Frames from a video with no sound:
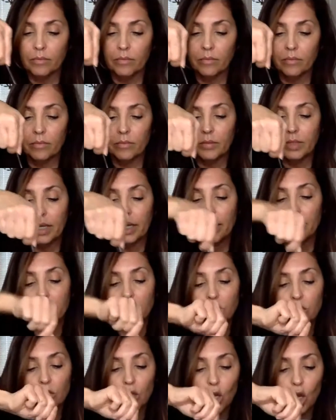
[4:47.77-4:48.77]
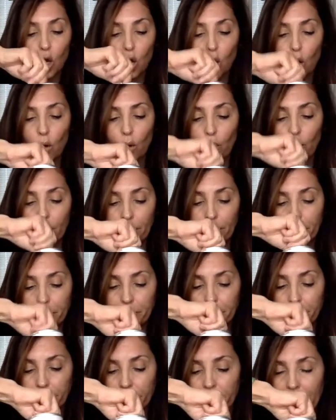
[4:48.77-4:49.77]
And take it slow.
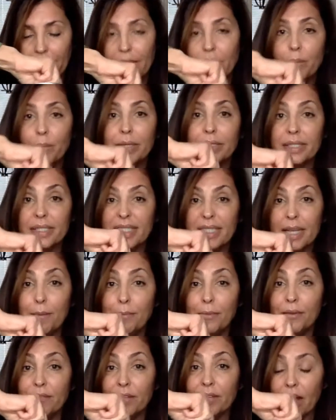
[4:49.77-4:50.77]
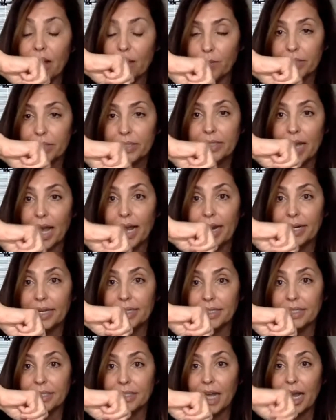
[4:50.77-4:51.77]
And you want some of it on the side
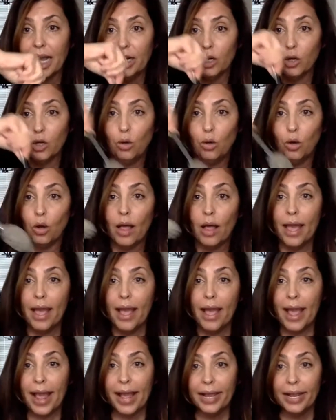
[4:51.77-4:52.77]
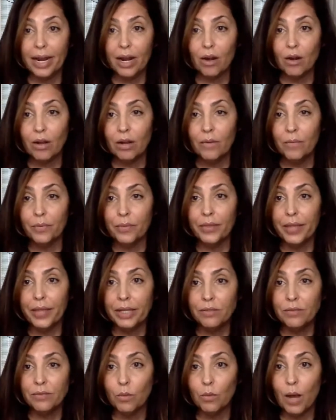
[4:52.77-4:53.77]
because it's kind of cool. Hey, Carol,
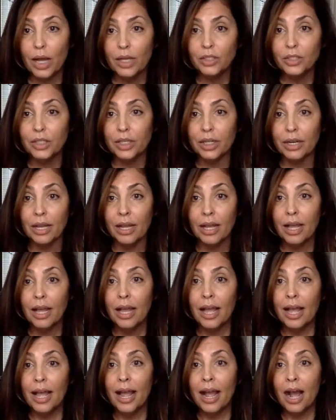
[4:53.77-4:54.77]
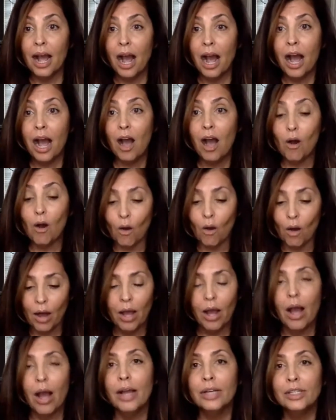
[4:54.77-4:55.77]
thanks for watching. Oh,
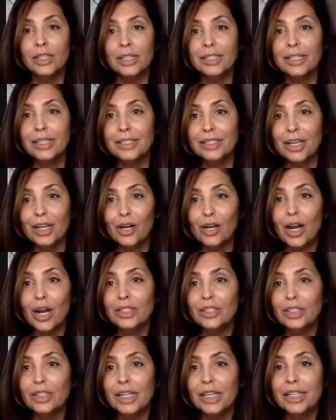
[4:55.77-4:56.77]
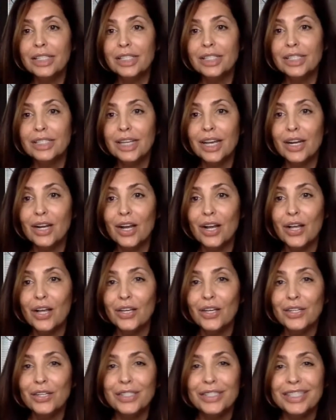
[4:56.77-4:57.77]
She says, congratulations on all
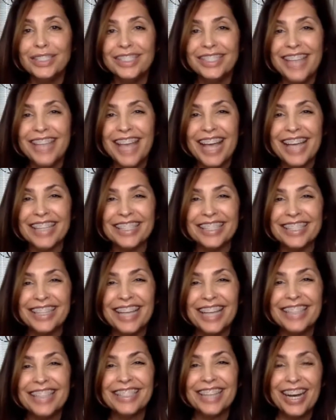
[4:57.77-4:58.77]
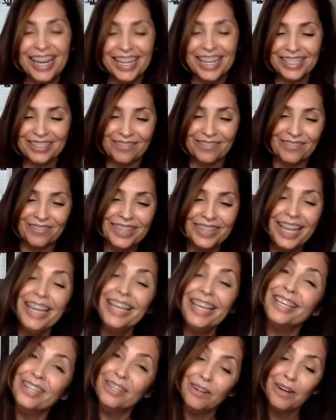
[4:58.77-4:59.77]
your success. That's awesome. Thank
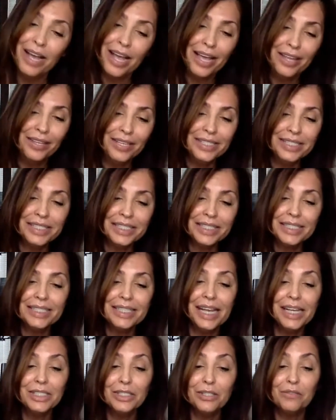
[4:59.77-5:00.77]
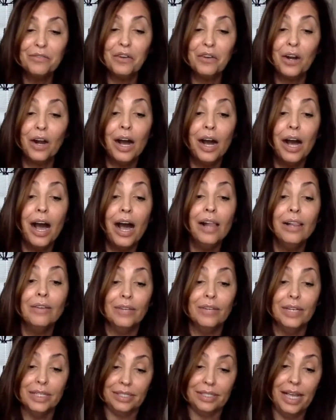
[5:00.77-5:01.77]
you. This success is for all of
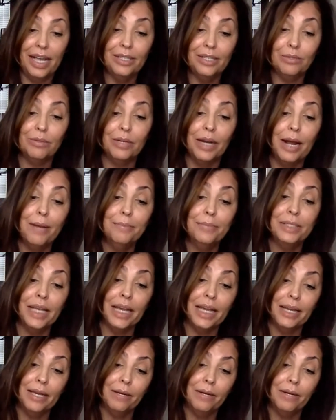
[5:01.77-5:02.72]
us. That's what I'm saying.